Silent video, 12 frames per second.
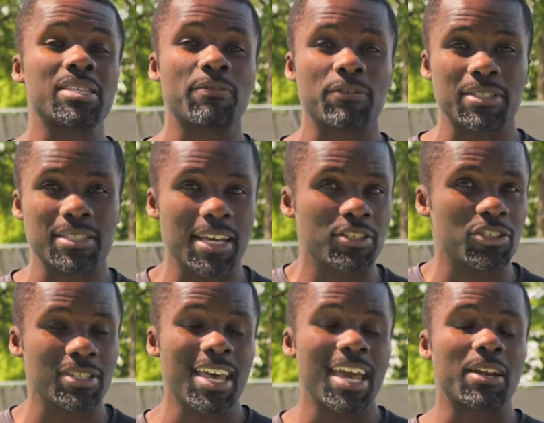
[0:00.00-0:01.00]
different
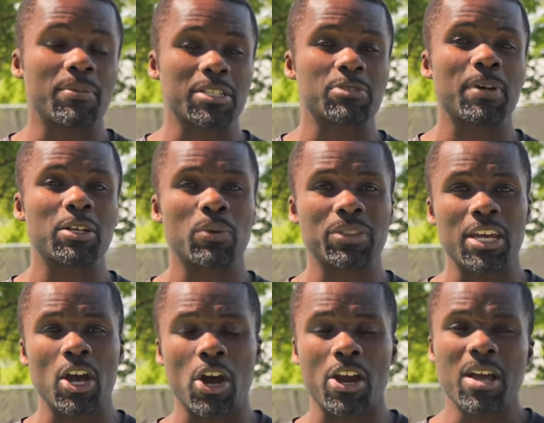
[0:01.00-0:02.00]
stages, and I'm gonna explain what they
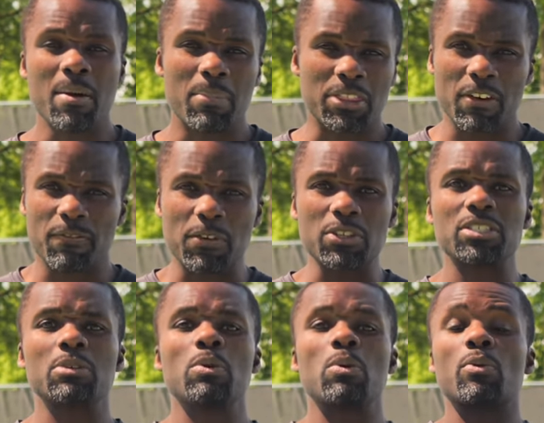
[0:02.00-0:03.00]
are. But the first
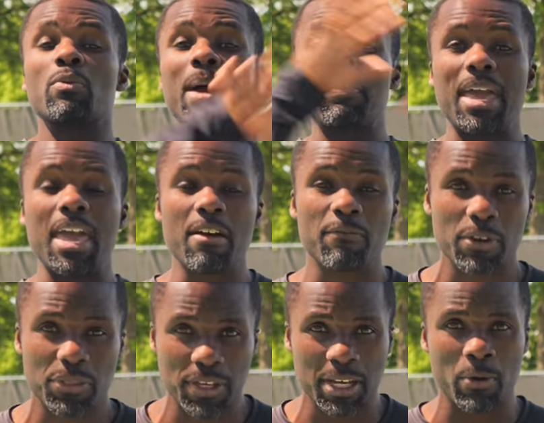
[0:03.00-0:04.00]
thing we wanna wrap
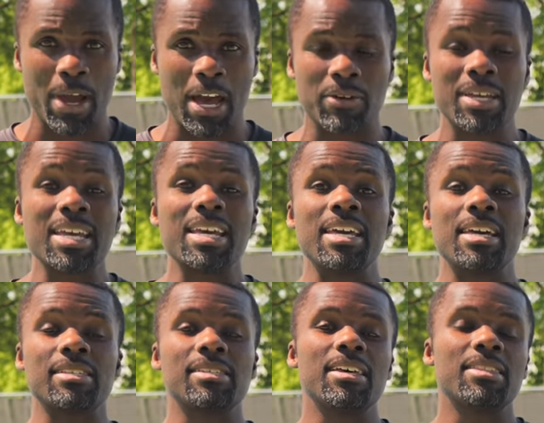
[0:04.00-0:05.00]
everything around
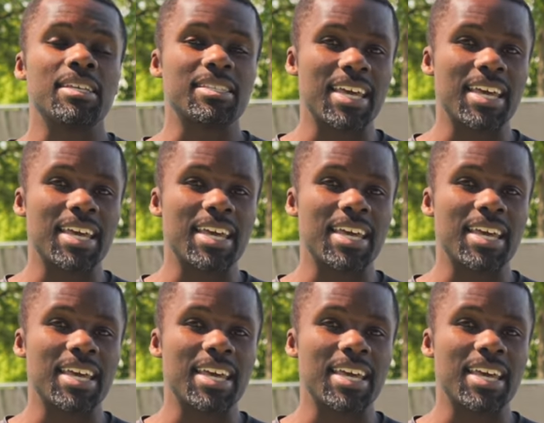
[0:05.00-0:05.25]
is that